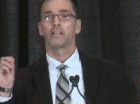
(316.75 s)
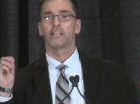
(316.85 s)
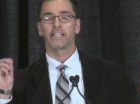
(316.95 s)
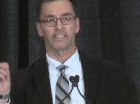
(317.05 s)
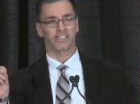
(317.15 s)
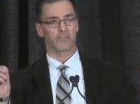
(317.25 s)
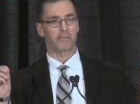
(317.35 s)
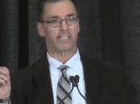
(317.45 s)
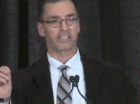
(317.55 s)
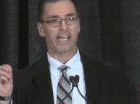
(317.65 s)
and this is the
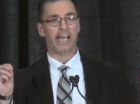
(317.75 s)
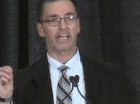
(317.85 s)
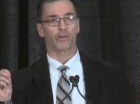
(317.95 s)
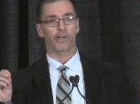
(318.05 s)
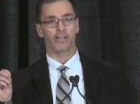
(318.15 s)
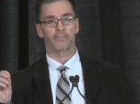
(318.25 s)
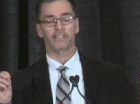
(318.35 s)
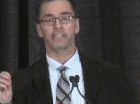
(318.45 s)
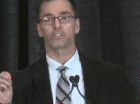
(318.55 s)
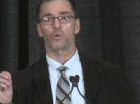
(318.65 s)
best category to
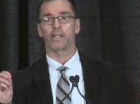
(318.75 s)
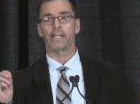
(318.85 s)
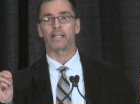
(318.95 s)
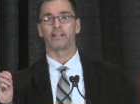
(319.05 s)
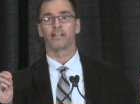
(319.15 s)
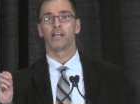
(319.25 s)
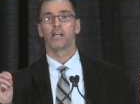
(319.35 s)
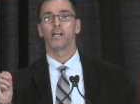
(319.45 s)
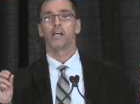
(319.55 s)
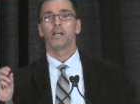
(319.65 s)
fit this one in,
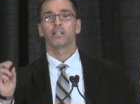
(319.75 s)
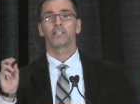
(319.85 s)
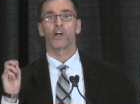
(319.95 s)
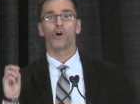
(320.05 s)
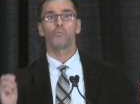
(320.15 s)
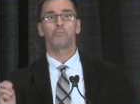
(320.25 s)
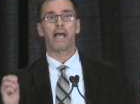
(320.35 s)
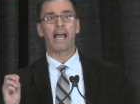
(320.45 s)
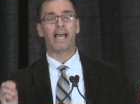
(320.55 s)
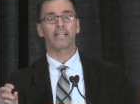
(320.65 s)
go
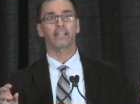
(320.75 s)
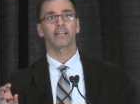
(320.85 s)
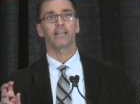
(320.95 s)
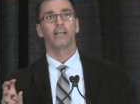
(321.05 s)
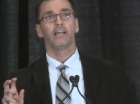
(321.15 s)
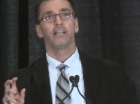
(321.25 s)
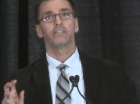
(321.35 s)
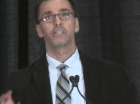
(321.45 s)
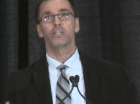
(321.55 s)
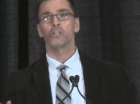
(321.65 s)
back
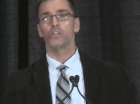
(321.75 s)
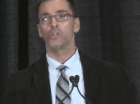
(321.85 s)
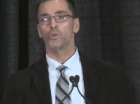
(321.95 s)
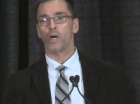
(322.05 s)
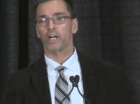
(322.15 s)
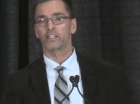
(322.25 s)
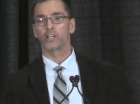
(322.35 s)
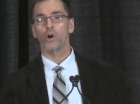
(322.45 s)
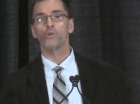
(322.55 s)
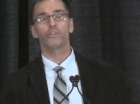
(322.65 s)
to a
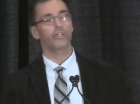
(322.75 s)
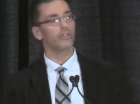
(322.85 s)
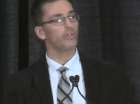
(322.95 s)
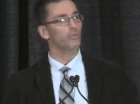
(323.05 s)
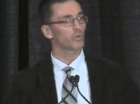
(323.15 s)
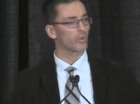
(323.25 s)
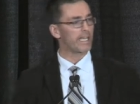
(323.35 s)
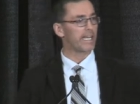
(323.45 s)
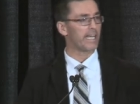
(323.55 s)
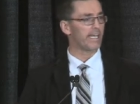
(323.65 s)
go-to
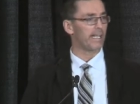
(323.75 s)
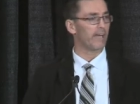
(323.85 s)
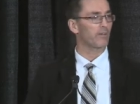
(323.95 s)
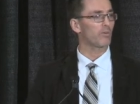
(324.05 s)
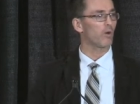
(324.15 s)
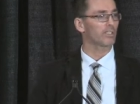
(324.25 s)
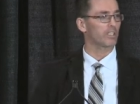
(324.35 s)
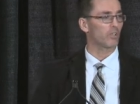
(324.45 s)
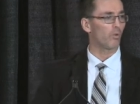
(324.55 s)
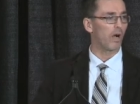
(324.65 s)
read every
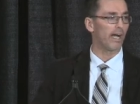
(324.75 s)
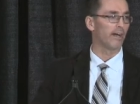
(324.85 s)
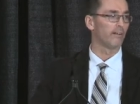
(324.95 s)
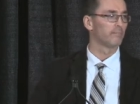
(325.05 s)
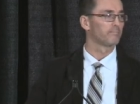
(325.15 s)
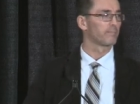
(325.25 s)
once in a while.